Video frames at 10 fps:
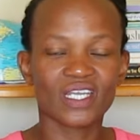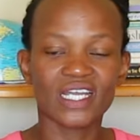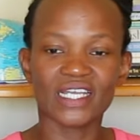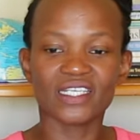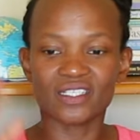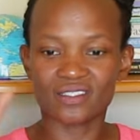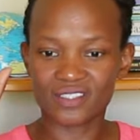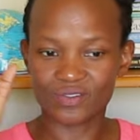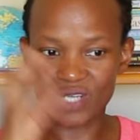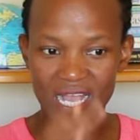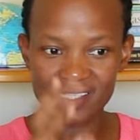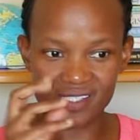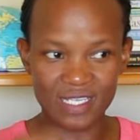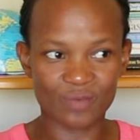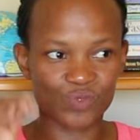and
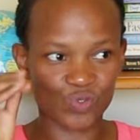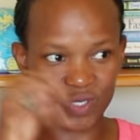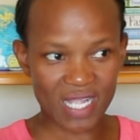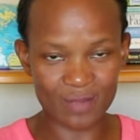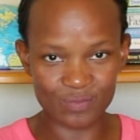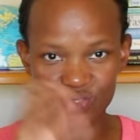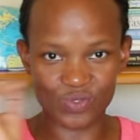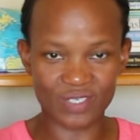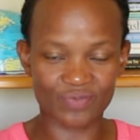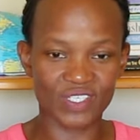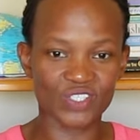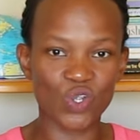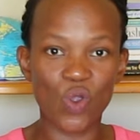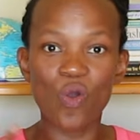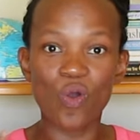ask them to come to the
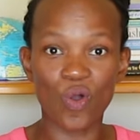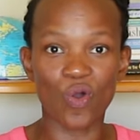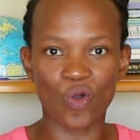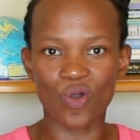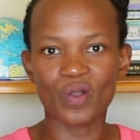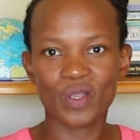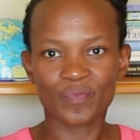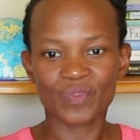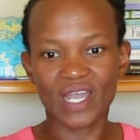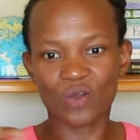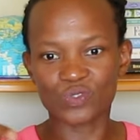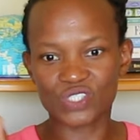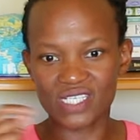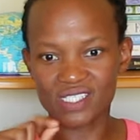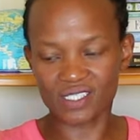video, or I'll
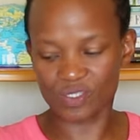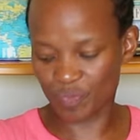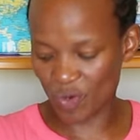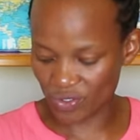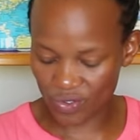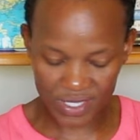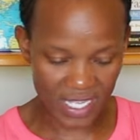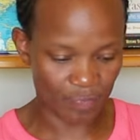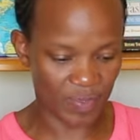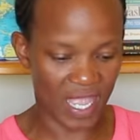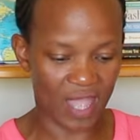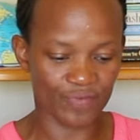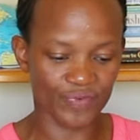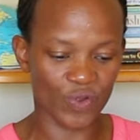just respond on their behalf.